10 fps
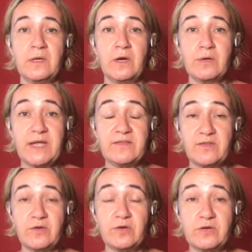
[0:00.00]
Okay, so
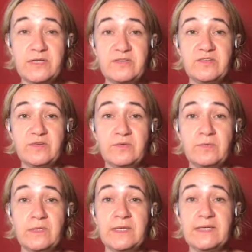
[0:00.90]
you're going
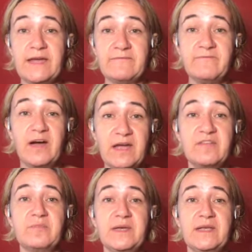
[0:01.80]
to get
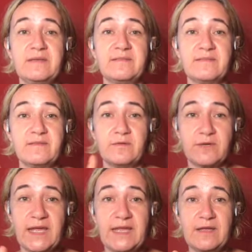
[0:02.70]
5 minutes,
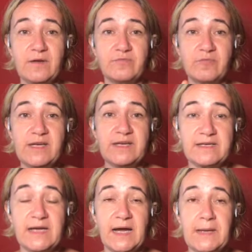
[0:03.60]
okay, of reading
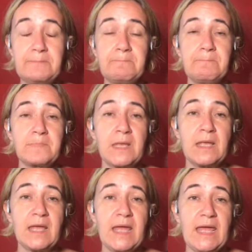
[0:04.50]
time.
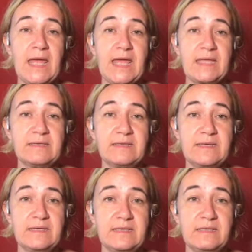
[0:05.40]
And
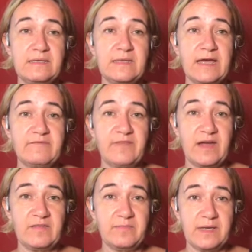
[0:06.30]
in that
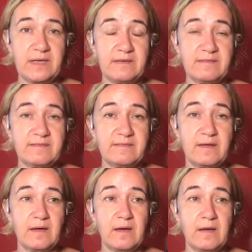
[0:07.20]
5 minutes,
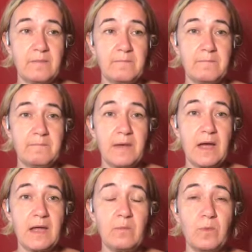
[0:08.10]

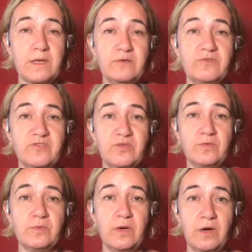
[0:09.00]
I want you
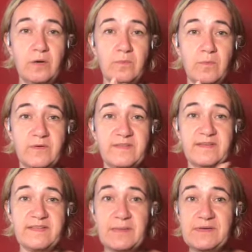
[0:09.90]
to, once the
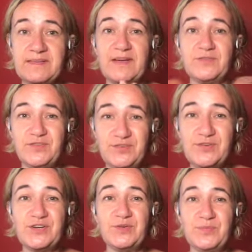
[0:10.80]
examiner tells you, you
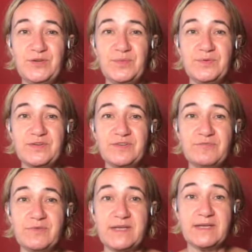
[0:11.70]
can open your book to
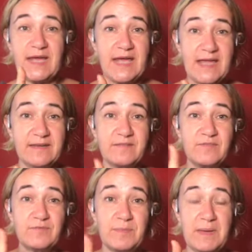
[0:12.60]
read, and
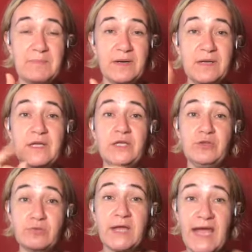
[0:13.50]
remember,
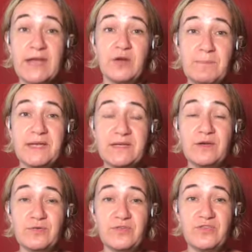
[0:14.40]
you cannot make
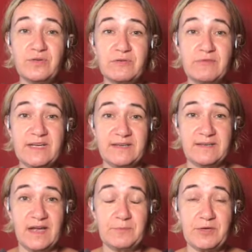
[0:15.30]
notes during reading
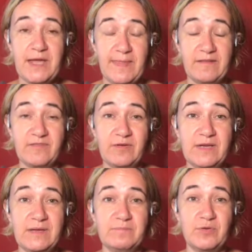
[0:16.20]
time, okay? That's
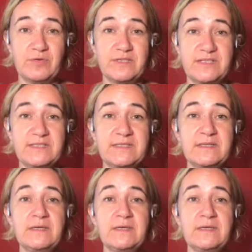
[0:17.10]
very important.